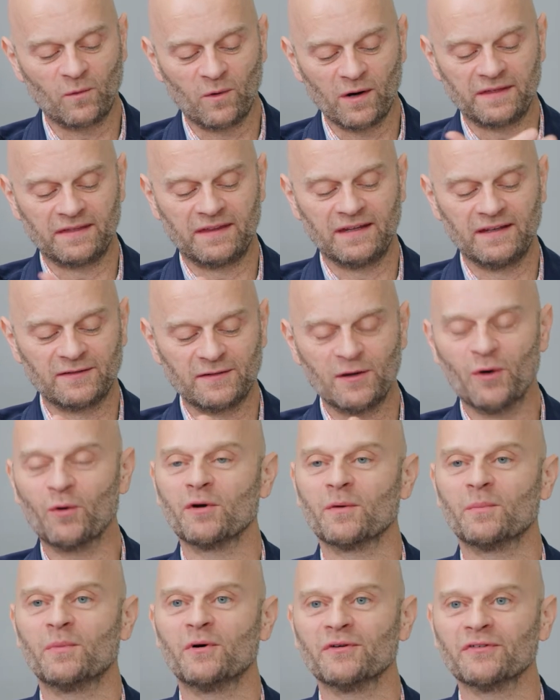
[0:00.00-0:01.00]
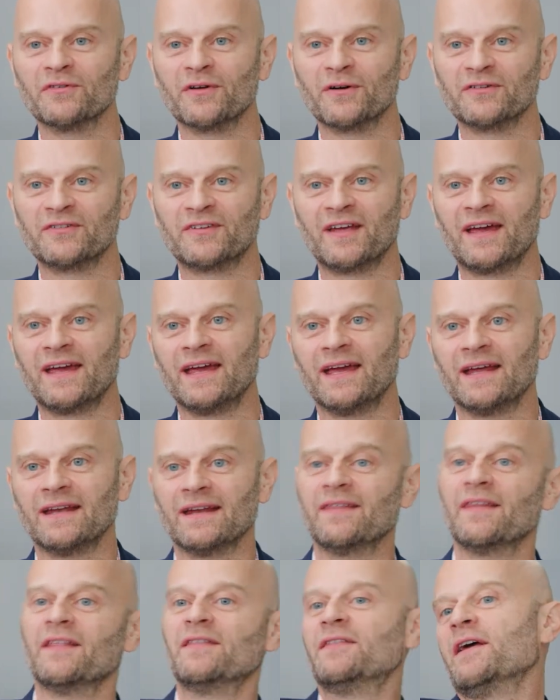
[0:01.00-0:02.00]
what these notables are saying,
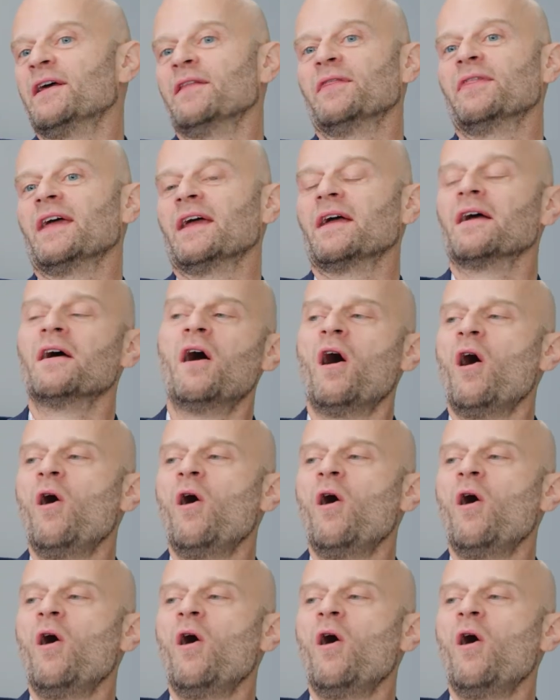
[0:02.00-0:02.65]
and that they think,